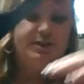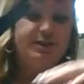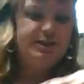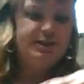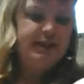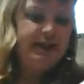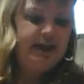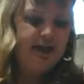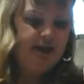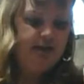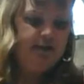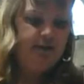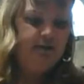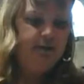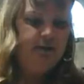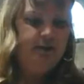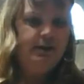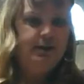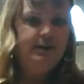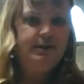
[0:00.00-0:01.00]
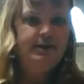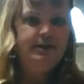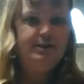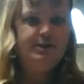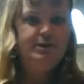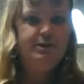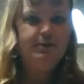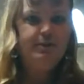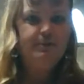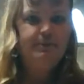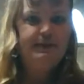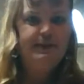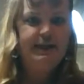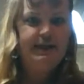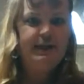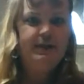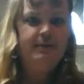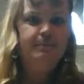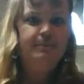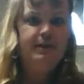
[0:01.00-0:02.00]
you can tell this has already been
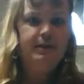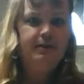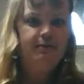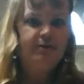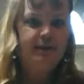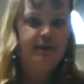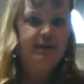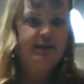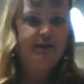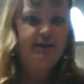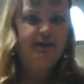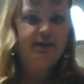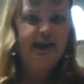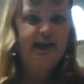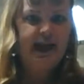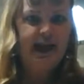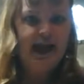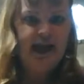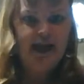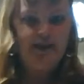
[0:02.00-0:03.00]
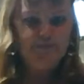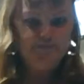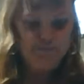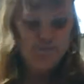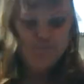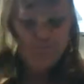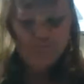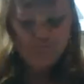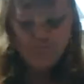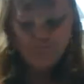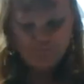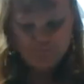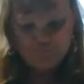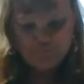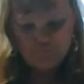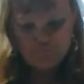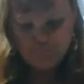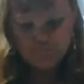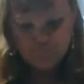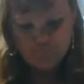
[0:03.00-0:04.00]
hand painted right here on the cab.
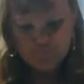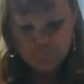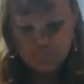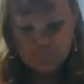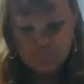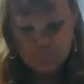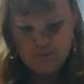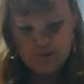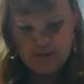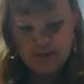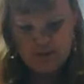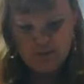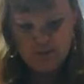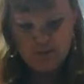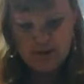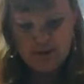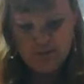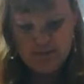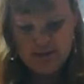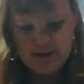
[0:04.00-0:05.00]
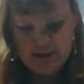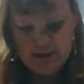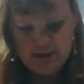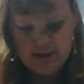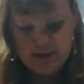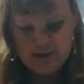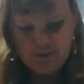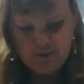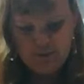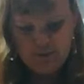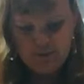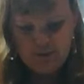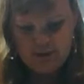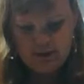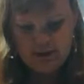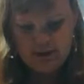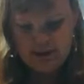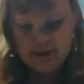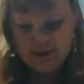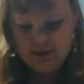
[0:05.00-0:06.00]
What I'm going to do
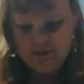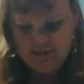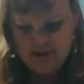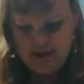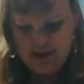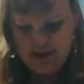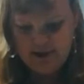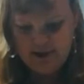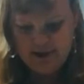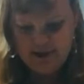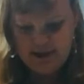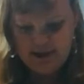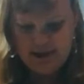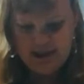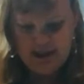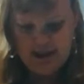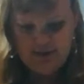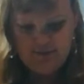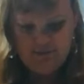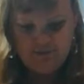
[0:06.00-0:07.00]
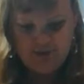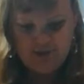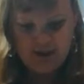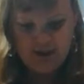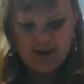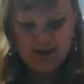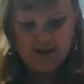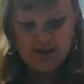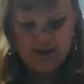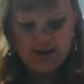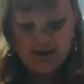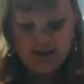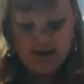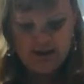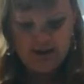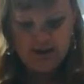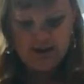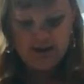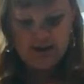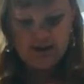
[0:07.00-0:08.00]
is I'm actually going to carefully,
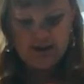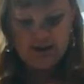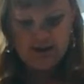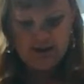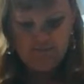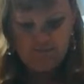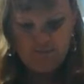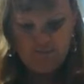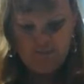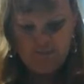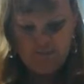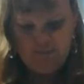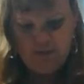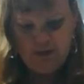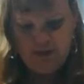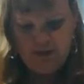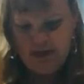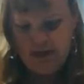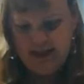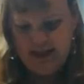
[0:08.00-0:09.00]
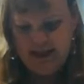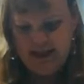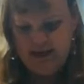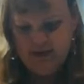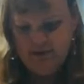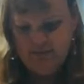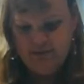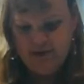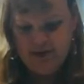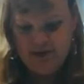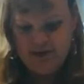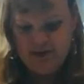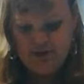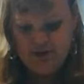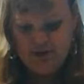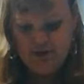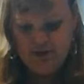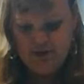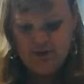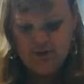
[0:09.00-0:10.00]
I can't raise the
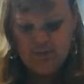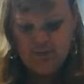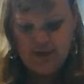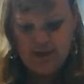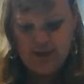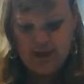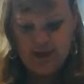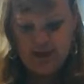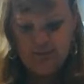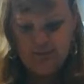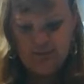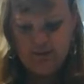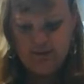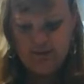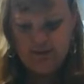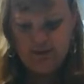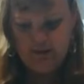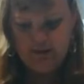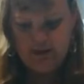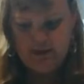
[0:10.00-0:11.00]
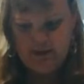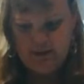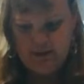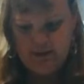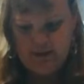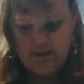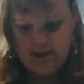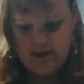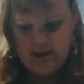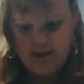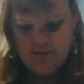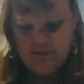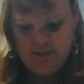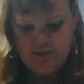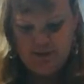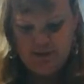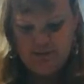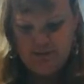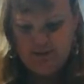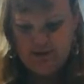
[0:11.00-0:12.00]
hood all the way up as
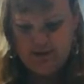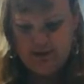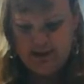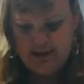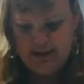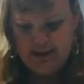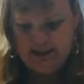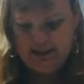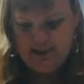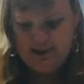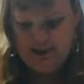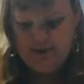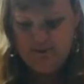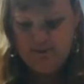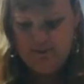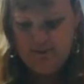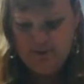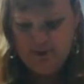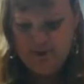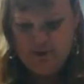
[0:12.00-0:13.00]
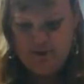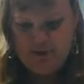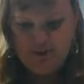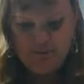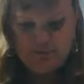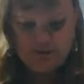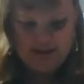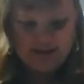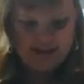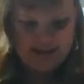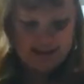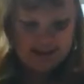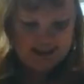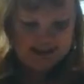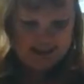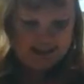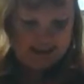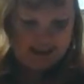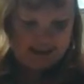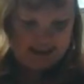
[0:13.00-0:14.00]
much as I would like to. So I'm going to kind of
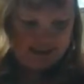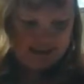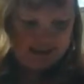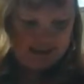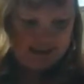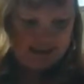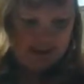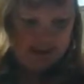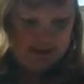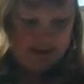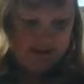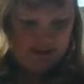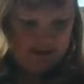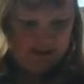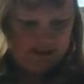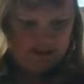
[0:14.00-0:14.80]
get an idea